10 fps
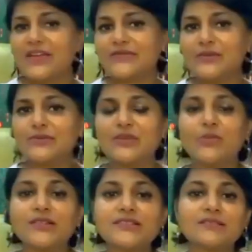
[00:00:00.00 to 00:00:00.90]
Everybody
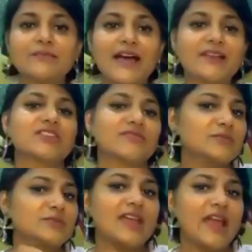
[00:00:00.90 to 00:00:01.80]
wants a match.
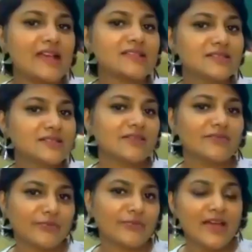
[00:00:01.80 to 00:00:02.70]
Everybody has a tick
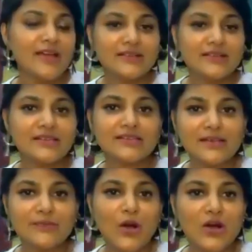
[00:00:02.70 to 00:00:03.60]

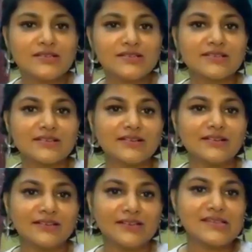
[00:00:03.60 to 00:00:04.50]
the box
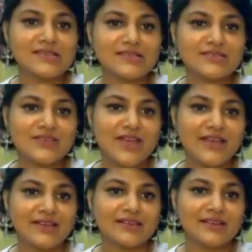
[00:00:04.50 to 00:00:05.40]
list,
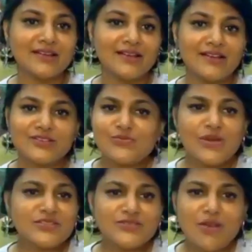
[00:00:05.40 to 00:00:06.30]
right? So
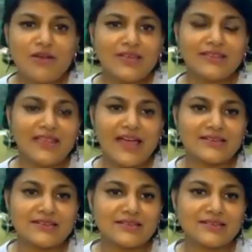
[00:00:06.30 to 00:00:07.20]
what's wrong in that?